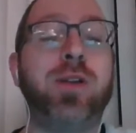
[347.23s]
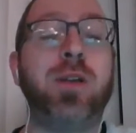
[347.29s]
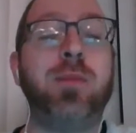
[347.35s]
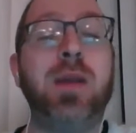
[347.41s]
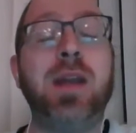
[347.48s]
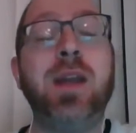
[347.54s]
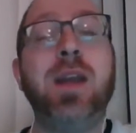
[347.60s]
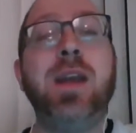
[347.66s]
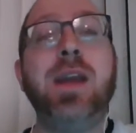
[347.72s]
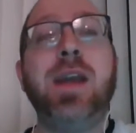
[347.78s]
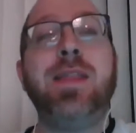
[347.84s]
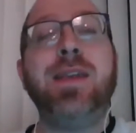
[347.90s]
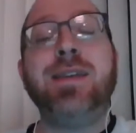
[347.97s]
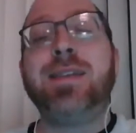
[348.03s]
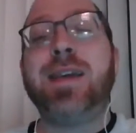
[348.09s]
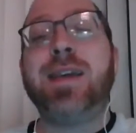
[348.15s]
And to me,
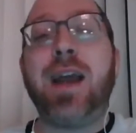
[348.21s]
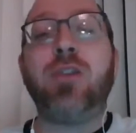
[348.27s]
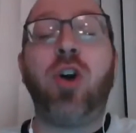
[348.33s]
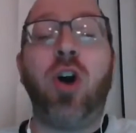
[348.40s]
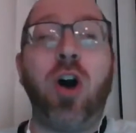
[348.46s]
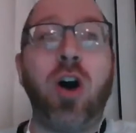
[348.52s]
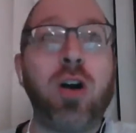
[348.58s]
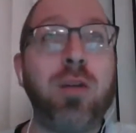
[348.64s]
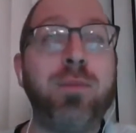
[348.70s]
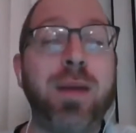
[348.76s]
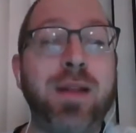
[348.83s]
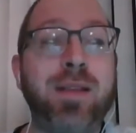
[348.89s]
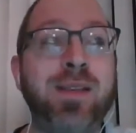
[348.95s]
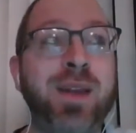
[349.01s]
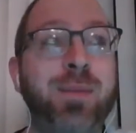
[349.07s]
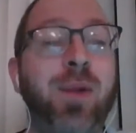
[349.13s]
these guys are a
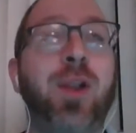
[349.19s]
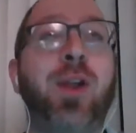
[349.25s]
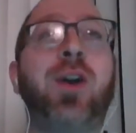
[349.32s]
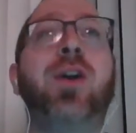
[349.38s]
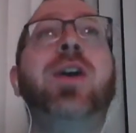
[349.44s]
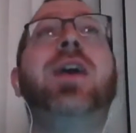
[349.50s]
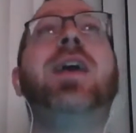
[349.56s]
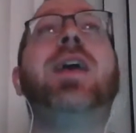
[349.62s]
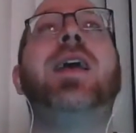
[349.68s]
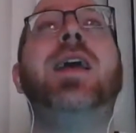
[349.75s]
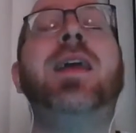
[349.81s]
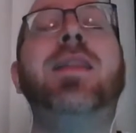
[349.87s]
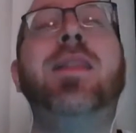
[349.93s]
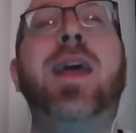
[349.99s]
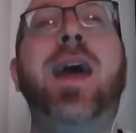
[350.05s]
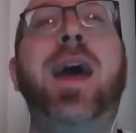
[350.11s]
bit similar
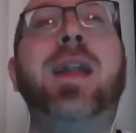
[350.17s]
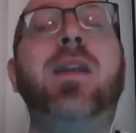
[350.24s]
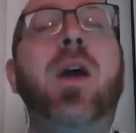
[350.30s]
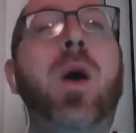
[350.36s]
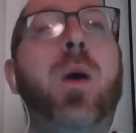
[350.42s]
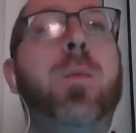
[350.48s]
in that